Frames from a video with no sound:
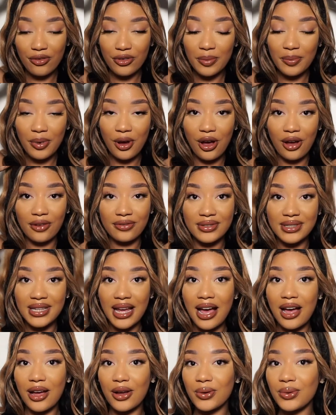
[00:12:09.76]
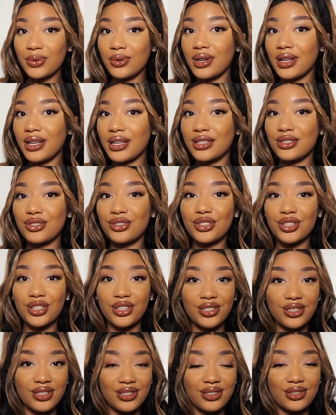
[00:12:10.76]
up, half down, it's
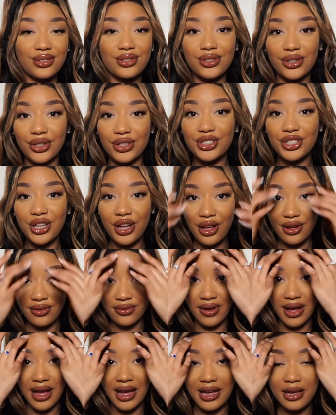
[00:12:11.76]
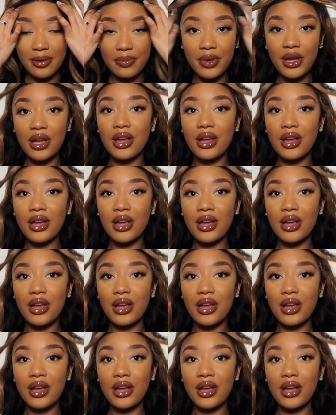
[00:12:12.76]
just such a vibe.